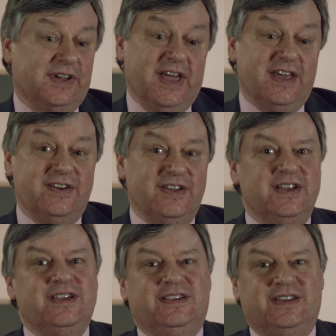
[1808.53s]
Again,
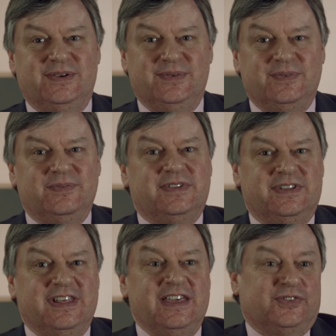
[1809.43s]
you know,
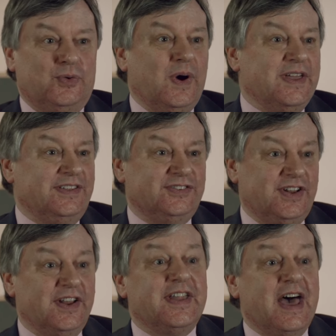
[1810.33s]
it's the way things are
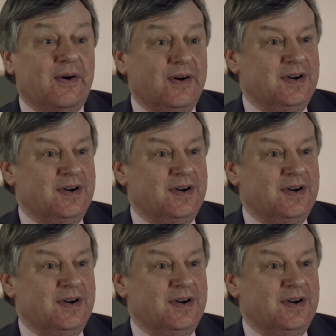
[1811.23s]
done now,